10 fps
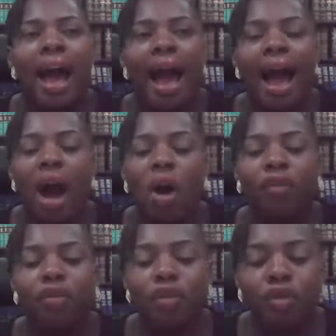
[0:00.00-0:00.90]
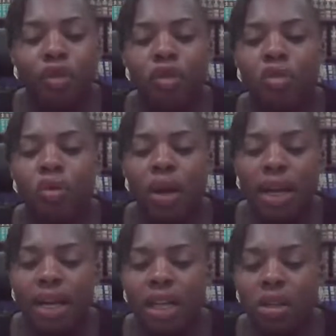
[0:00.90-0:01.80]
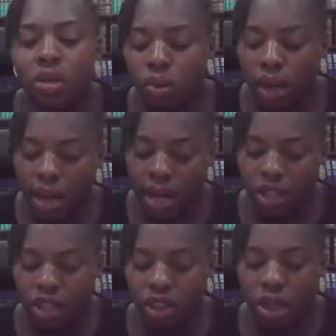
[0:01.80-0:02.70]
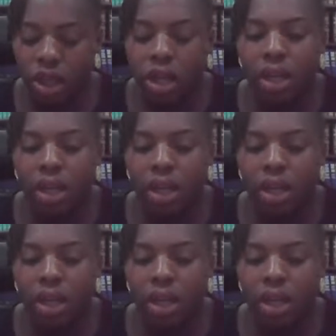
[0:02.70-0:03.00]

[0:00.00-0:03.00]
are of full legal age.